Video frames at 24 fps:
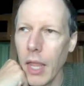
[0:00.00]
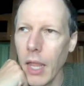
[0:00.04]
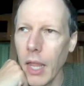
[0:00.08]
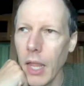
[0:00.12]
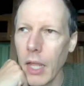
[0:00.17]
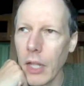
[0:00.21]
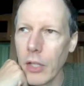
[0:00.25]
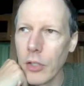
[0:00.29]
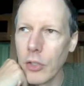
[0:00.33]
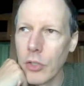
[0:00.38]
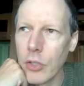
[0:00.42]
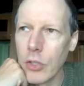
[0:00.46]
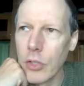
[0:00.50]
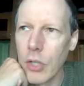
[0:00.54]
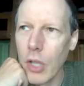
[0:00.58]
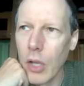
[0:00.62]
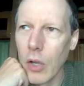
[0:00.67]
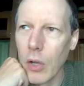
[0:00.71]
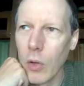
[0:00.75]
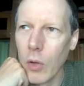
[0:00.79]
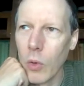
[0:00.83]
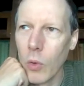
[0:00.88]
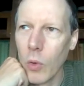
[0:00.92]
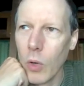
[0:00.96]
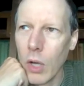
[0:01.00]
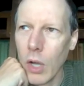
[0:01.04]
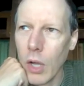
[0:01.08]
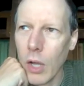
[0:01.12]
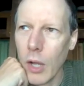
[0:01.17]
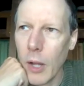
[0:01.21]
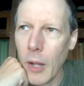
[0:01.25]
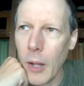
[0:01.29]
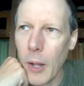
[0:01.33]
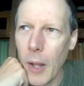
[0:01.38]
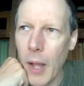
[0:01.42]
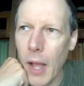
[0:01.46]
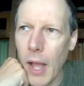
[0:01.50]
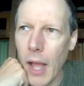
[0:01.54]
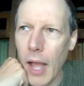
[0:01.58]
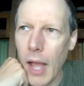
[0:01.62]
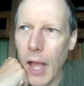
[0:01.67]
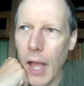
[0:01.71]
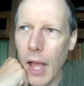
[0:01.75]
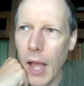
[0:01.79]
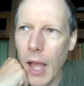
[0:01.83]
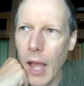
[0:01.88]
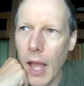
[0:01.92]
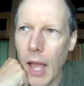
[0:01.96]
And so
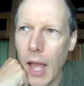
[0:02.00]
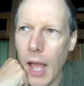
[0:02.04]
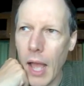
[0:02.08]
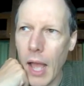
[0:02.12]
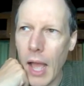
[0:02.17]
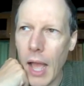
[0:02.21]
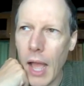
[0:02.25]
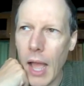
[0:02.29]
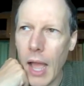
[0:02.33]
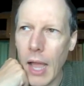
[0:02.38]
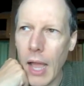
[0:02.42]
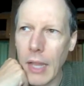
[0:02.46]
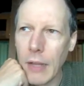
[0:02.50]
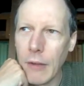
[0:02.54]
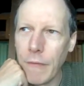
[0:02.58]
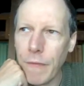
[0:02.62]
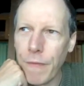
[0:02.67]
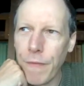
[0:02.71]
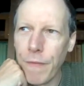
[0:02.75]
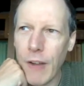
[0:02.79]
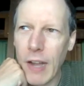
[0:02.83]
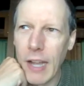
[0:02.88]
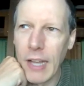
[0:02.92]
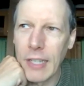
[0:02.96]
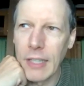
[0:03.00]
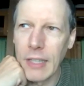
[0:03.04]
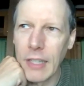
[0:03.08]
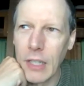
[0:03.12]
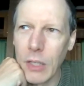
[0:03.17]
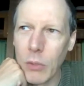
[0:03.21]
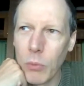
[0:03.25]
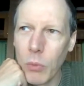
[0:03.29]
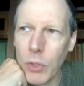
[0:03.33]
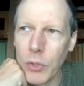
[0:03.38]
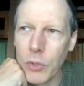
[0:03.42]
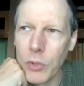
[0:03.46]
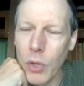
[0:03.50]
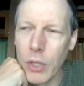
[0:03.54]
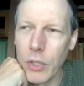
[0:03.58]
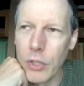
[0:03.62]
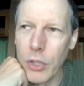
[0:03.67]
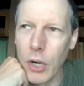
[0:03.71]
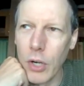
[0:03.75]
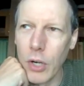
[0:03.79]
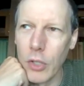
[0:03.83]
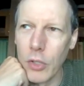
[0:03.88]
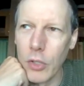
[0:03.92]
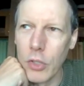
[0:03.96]
I finally, once I
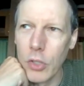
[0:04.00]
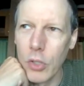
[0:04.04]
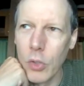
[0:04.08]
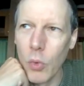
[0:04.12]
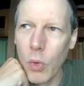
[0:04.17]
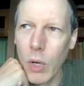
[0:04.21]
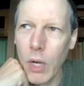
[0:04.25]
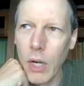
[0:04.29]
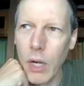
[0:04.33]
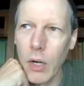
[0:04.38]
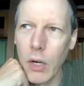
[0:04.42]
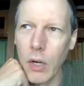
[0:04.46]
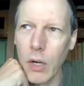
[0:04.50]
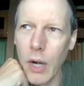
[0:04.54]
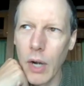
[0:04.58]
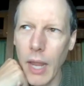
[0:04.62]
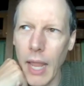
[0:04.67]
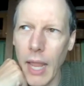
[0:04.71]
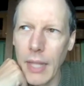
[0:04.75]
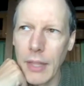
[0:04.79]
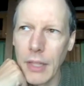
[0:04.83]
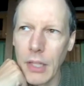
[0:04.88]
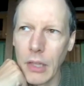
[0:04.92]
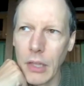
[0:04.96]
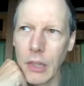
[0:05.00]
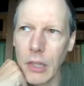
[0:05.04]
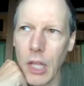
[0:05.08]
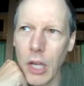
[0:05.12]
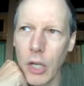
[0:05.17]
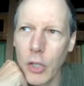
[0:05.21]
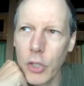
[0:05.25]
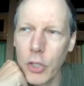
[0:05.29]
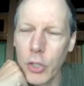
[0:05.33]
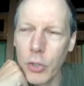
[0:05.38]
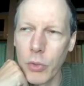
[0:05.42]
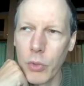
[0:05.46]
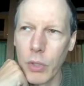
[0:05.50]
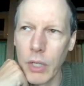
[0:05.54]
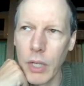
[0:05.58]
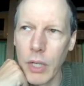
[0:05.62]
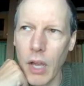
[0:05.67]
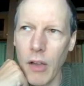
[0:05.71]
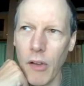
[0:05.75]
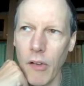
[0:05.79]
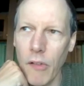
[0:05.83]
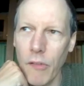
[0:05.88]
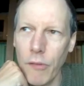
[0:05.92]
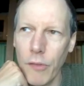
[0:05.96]
started Square, had the luxury
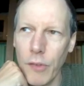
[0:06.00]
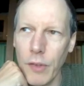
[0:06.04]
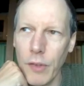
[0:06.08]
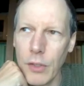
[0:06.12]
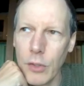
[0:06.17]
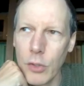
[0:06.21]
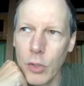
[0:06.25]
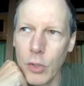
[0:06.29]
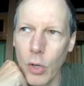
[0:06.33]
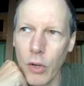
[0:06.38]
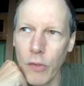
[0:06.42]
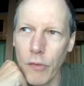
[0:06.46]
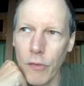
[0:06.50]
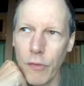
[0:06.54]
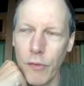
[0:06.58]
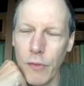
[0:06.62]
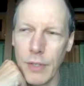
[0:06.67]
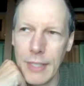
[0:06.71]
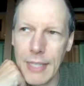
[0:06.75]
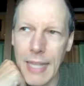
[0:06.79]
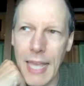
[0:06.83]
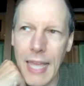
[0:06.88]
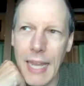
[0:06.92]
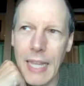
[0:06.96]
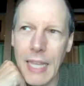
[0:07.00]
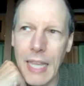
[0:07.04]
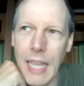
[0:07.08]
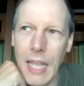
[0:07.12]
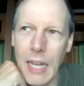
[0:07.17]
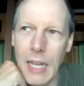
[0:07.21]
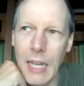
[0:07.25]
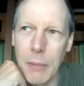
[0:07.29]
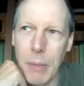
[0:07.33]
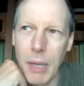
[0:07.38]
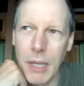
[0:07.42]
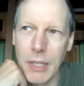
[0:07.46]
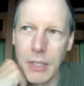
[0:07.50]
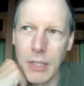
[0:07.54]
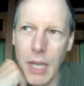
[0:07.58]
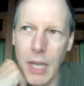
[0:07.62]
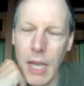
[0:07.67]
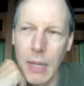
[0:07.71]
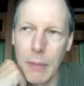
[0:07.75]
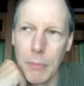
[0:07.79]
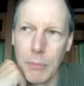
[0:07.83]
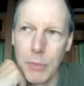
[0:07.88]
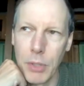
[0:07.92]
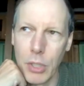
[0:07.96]
of sort of dedicating my
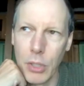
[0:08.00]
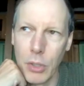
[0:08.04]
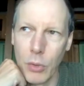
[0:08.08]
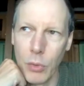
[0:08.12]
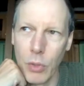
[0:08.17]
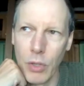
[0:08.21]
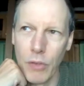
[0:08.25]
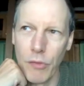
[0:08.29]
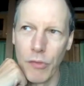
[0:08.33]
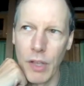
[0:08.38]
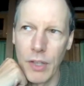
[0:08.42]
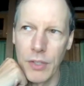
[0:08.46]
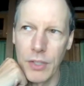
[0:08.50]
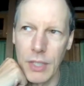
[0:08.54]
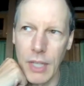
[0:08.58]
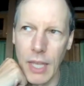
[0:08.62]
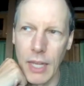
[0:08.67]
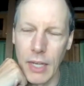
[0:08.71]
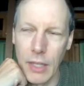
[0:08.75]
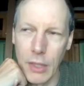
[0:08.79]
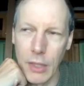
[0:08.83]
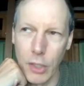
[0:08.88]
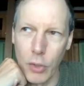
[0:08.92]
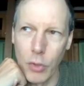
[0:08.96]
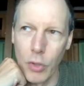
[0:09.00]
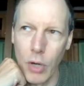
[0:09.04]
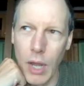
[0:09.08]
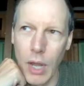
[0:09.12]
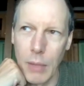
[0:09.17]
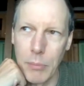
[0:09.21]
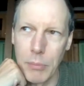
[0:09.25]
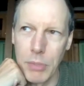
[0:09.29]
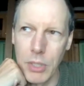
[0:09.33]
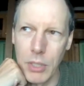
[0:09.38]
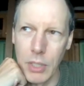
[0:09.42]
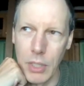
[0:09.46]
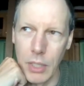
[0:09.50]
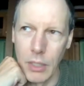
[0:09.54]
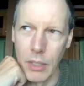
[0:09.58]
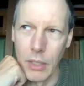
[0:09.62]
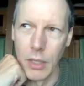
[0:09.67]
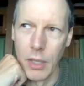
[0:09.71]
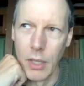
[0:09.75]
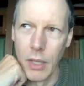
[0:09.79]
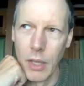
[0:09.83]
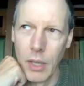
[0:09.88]
time to investigating the crime scene.